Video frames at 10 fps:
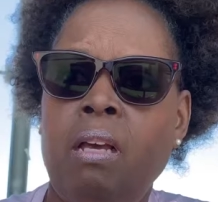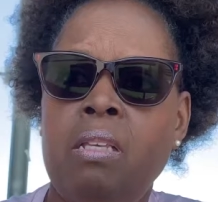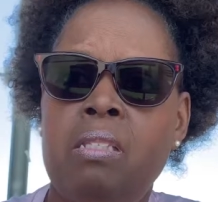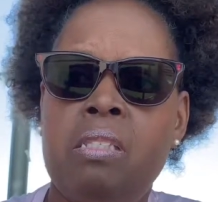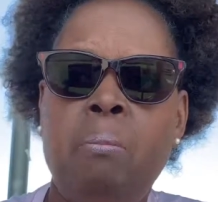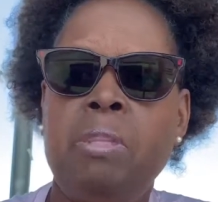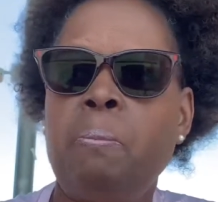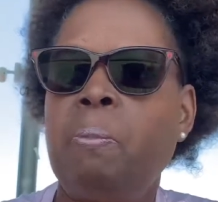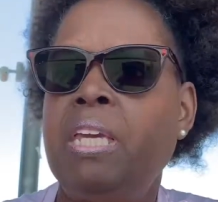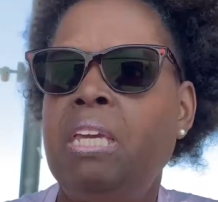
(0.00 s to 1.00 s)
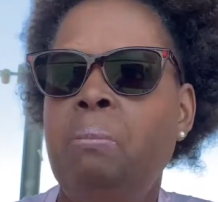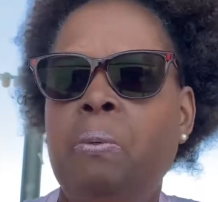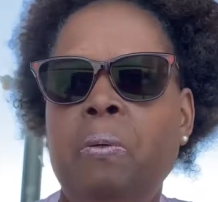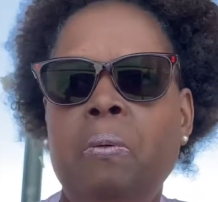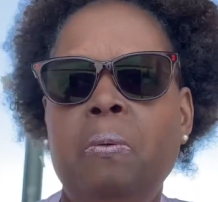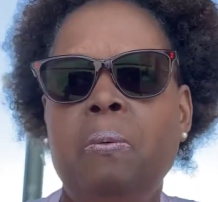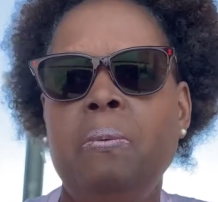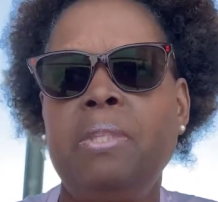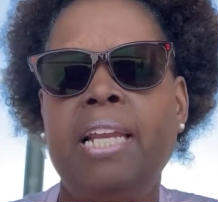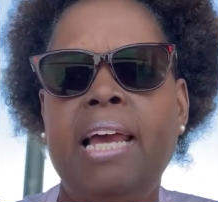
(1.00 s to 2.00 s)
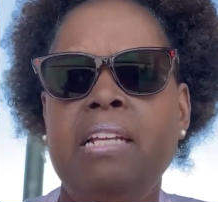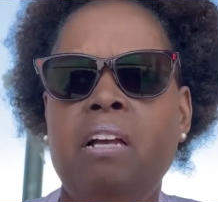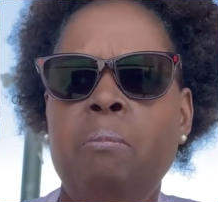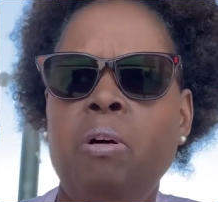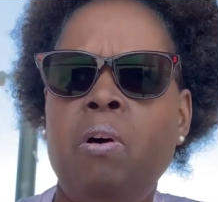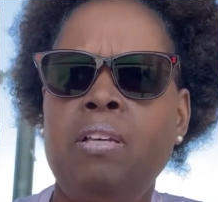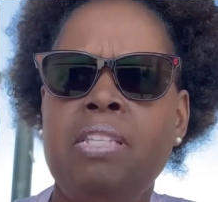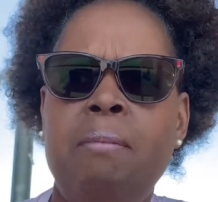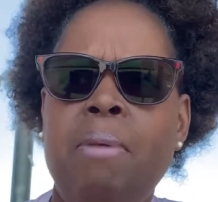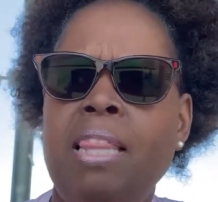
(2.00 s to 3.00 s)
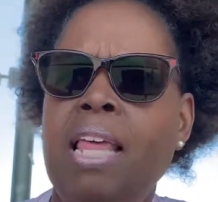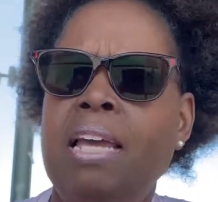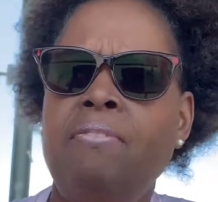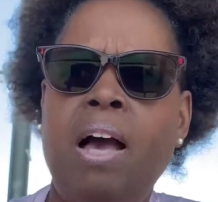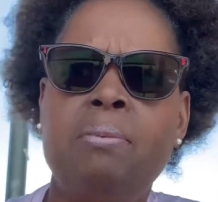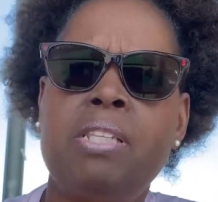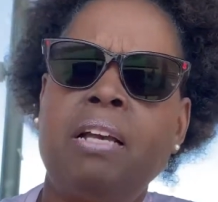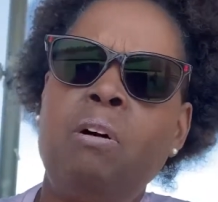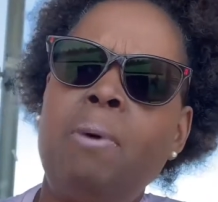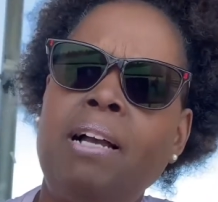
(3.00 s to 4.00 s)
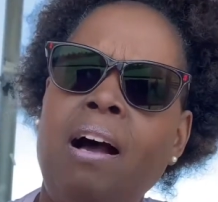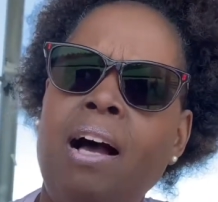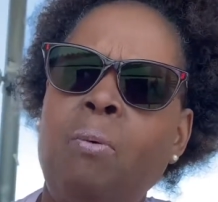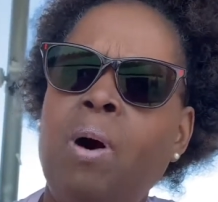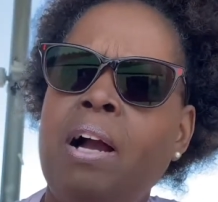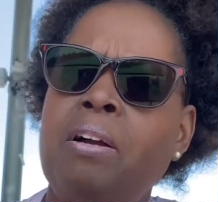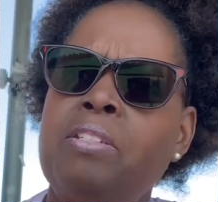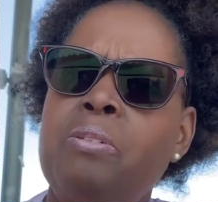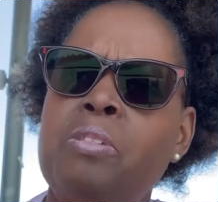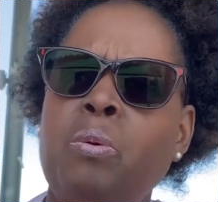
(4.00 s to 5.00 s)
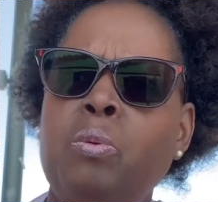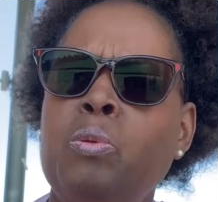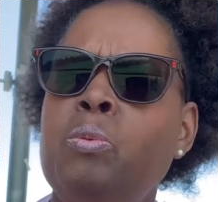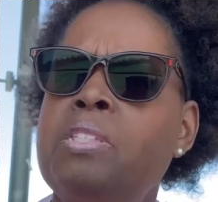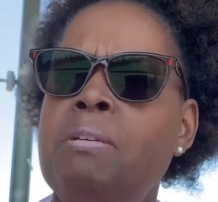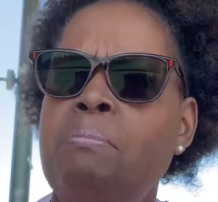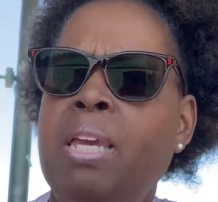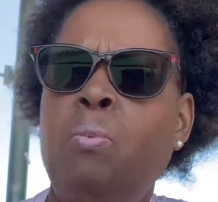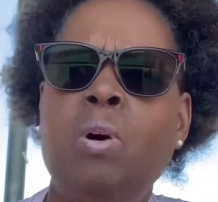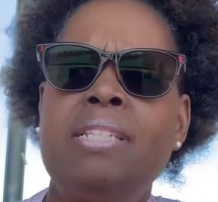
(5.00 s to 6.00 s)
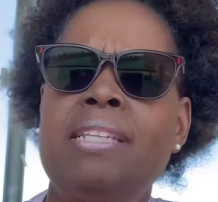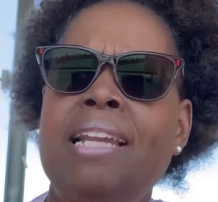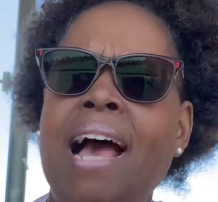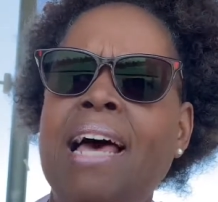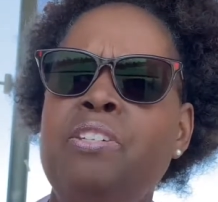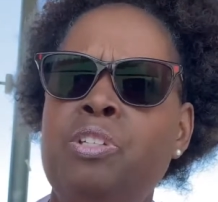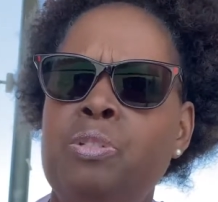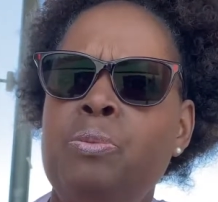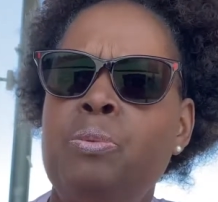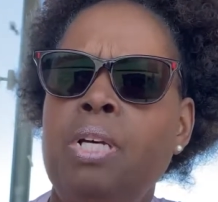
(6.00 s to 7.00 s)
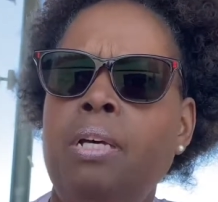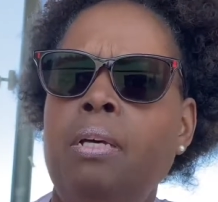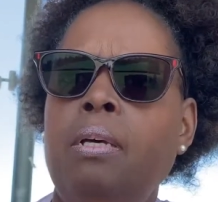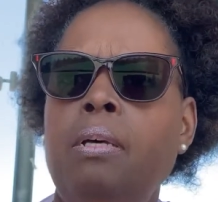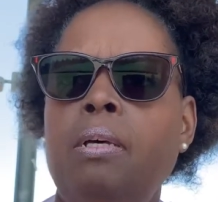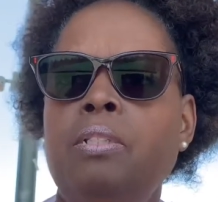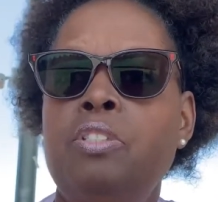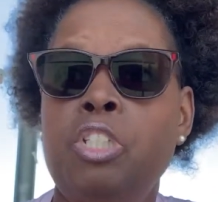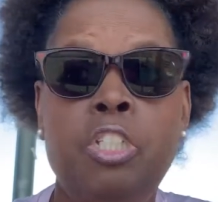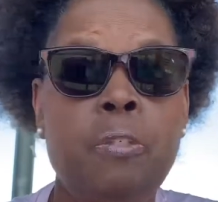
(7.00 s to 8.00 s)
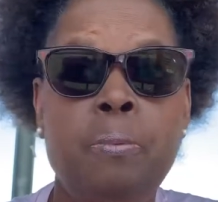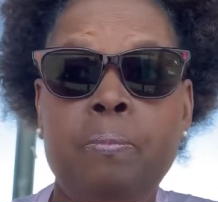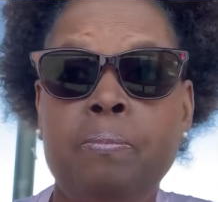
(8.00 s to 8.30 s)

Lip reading: Some of the people that I had come across in my life, I was like, oh my God, why are you so cruel to me? What did I do to you?